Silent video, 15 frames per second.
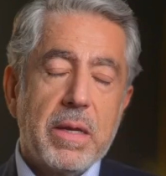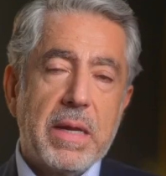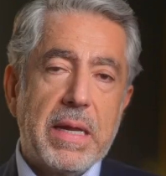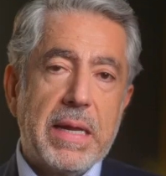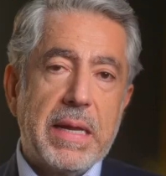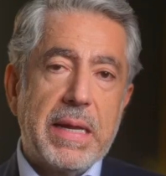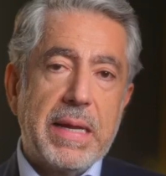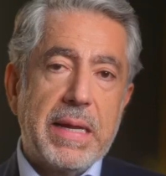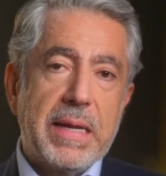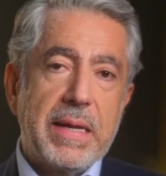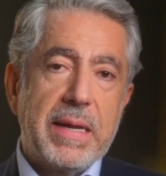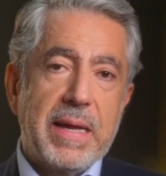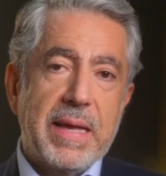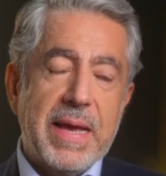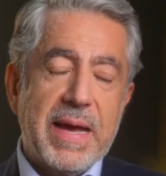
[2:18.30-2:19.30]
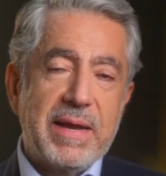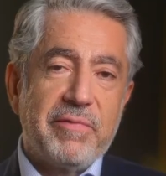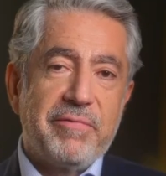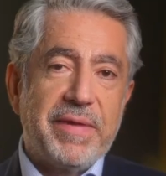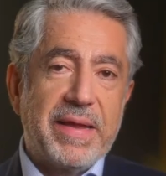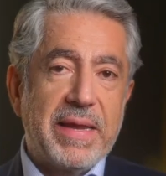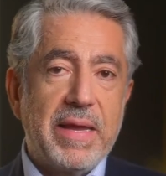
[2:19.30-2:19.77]
and I had a
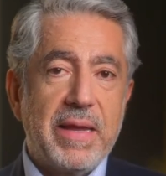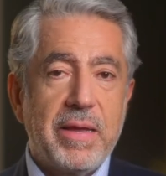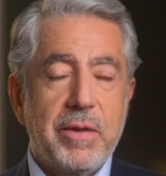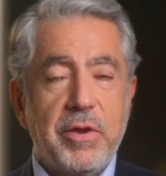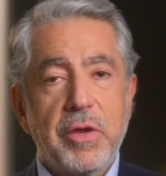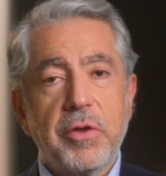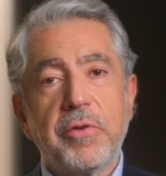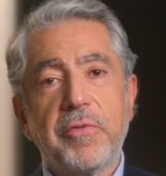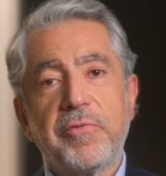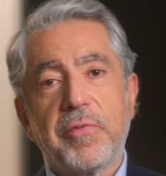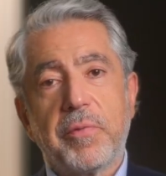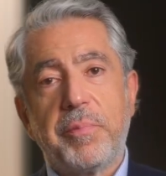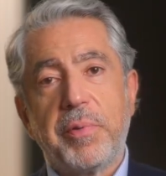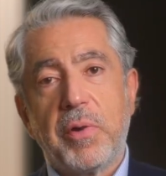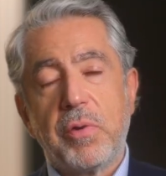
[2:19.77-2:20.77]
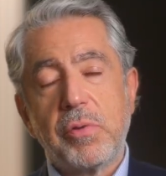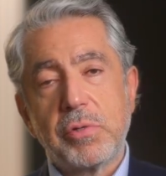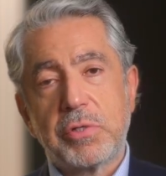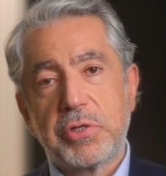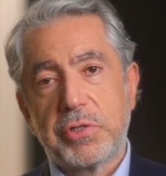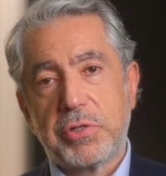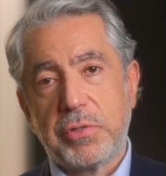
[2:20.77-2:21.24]
very rigorous
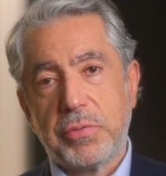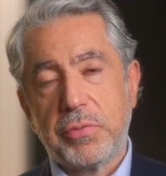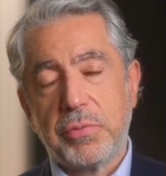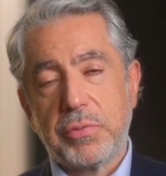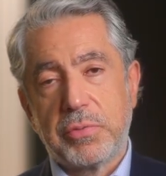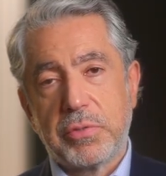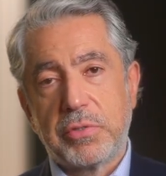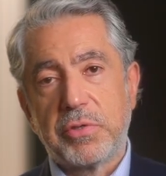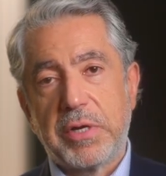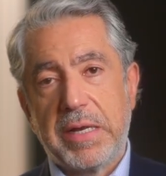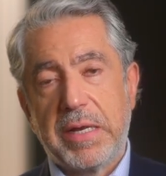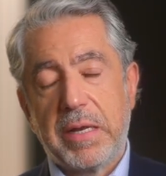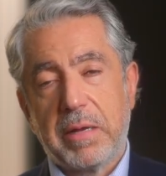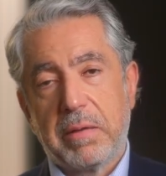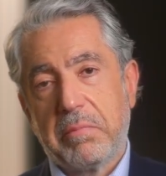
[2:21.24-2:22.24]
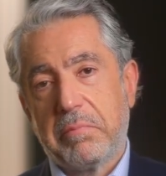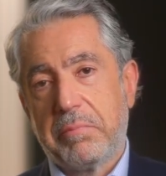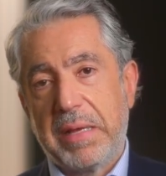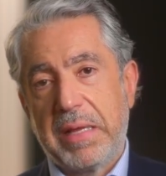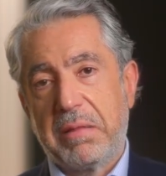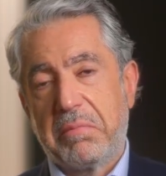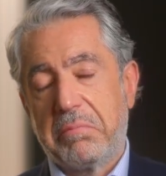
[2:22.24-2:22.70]
approach to trading.
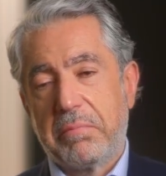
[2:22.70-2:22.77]
But